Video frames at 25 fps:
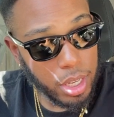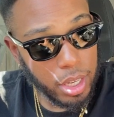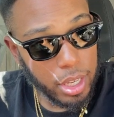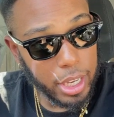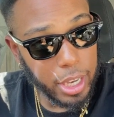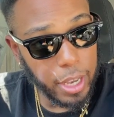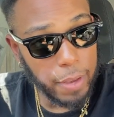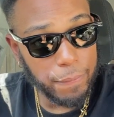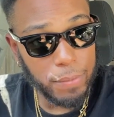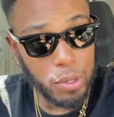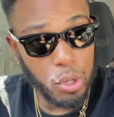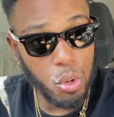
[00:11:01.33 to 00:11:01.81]

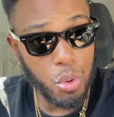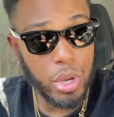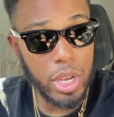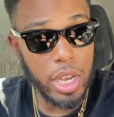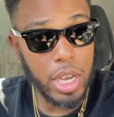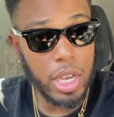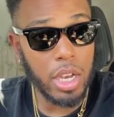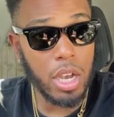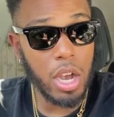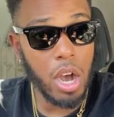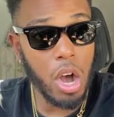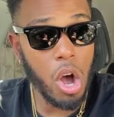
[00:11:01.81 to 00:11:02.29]
If you
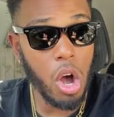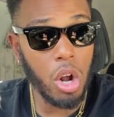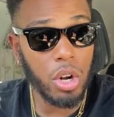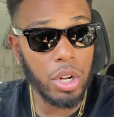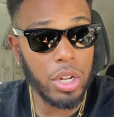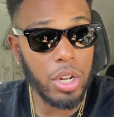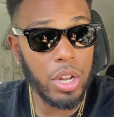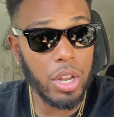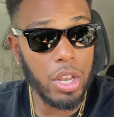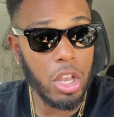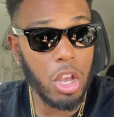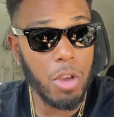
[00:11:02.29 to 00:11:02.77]
get called
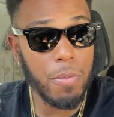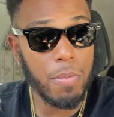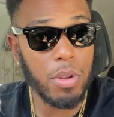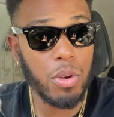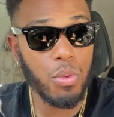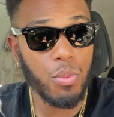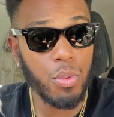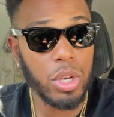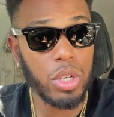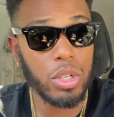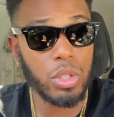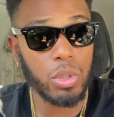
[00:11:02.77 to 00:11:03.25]
in the
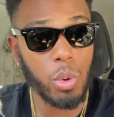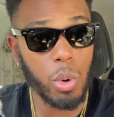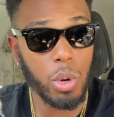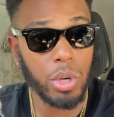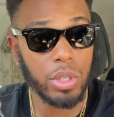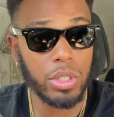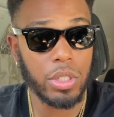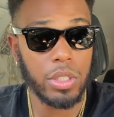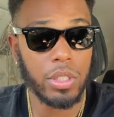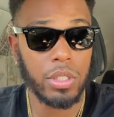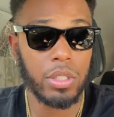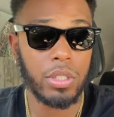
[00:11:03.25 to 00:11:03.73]
human
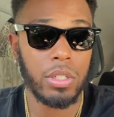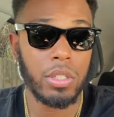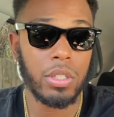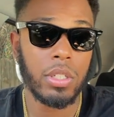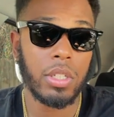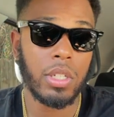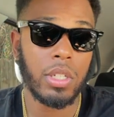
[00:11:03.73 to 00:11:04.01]
resources,